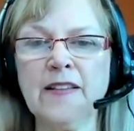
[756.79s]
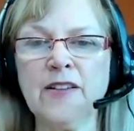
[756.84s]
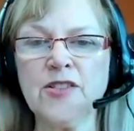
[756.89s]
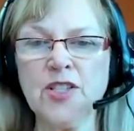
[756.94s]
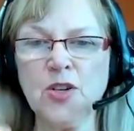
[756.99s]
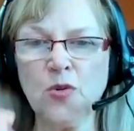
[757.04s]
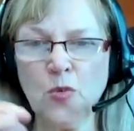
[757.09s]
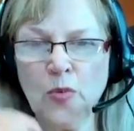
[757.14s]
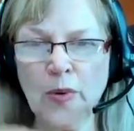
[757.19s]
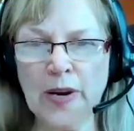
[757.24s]

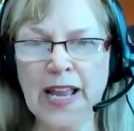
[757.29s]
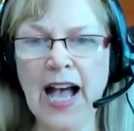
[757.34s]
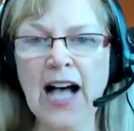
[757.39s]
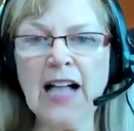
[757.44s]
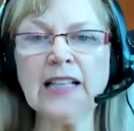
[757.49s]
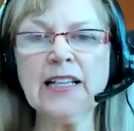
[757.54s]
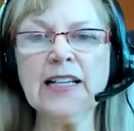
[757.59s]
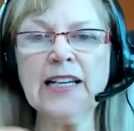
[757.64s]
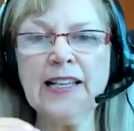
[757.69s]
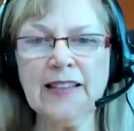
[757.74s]
There's a
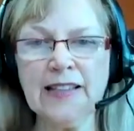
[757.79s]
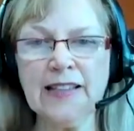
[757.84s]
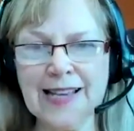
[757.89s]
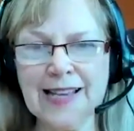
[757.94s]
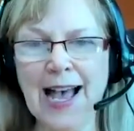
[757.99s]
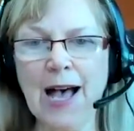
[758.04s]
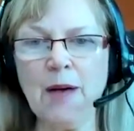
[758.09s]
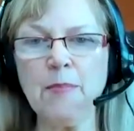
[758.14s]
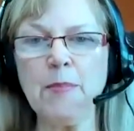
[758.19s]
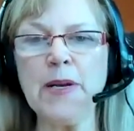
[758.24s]
reality
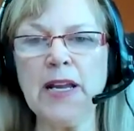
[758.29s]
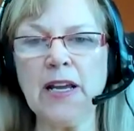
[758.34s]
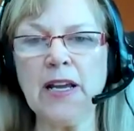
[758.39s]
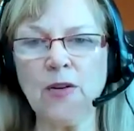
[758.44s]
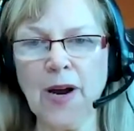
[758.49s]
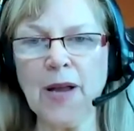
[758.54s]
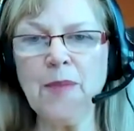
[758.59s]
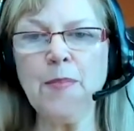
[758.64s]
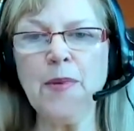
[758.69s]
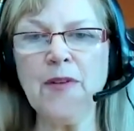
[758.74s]
that's
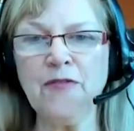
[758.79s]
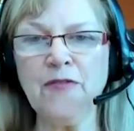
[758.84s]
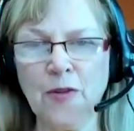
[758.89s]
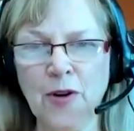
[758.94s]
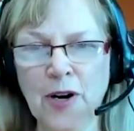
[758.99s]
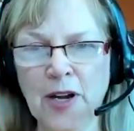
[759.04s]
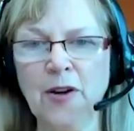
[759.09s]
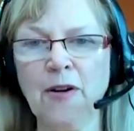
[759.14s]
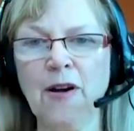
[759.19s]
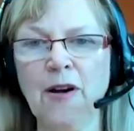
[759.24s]
happening right
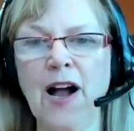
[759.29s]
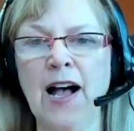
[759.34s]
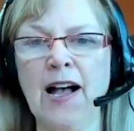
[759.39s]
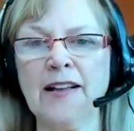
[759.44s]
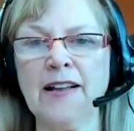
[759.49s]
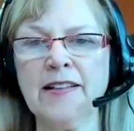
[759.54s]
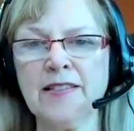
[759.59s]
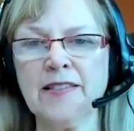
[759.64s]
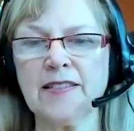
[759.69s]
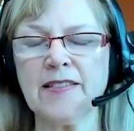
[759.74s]
before your
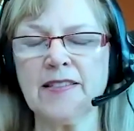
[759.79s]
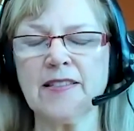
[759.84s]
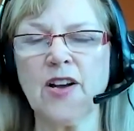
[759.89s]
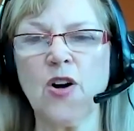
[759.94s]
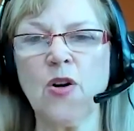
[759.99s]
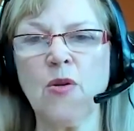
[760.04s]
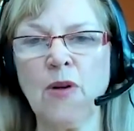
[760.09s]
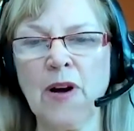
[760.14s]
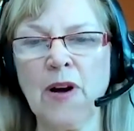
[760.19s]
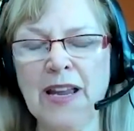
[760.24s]
eyes
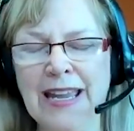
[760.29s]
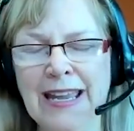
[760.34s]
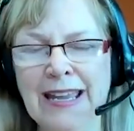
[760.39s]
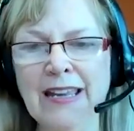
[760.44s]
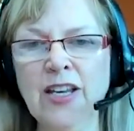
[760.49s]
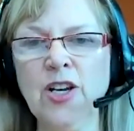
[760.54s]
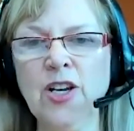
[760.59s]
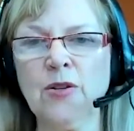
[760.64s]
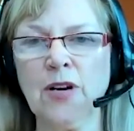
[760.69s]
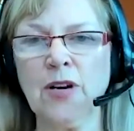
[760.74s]
or
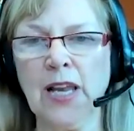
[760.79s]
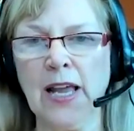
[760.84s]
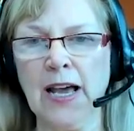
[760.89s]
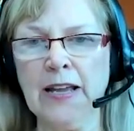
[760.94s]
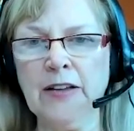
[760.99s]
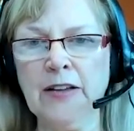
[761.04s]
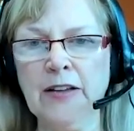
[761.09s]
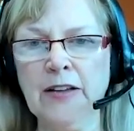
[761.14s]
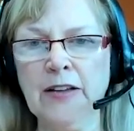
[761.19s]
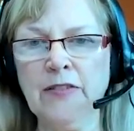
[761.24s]
in your
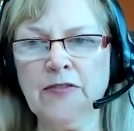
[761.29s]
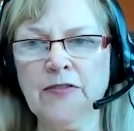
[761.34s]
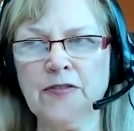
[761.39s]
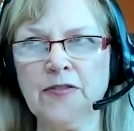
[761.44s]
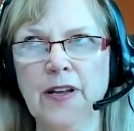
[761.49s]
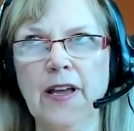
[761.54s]
life.